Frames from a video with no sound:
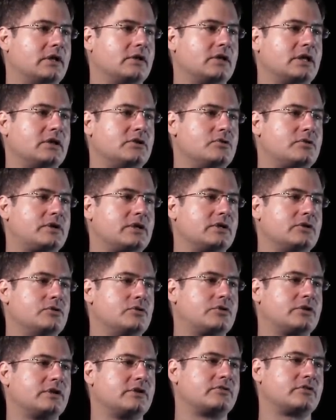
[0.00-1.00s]
You, you
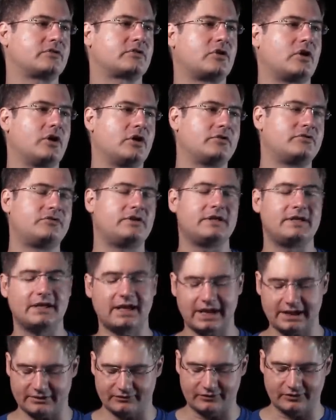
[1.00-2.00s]
could have just called
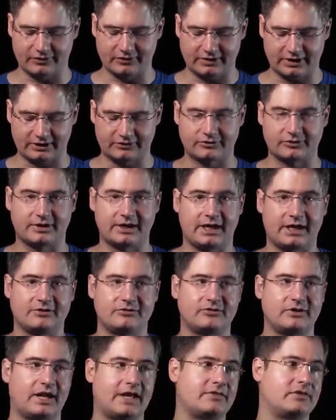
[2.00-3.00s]
GDI to fill the texture
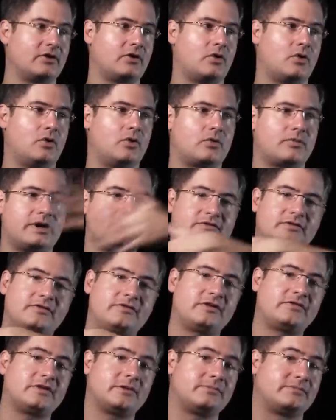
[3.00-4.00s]
cache, and the whole rest of the
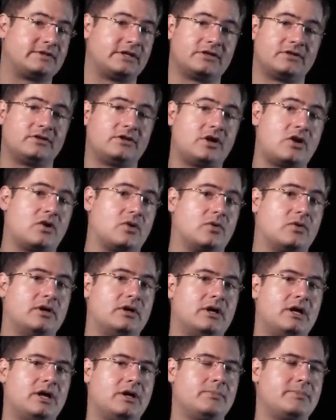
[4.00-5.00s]
system didn't know
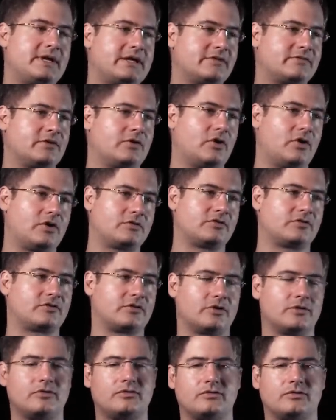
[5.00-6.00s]
because it all just
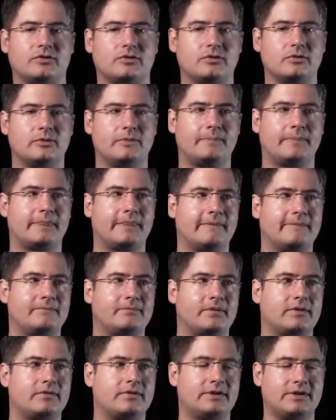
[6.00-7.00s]
goes through
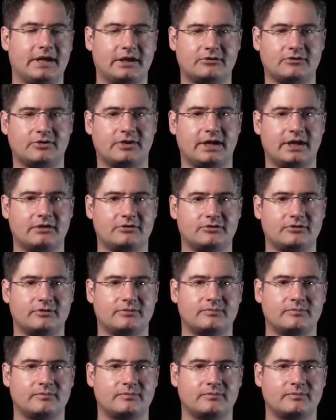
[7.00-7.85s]
the texture cache.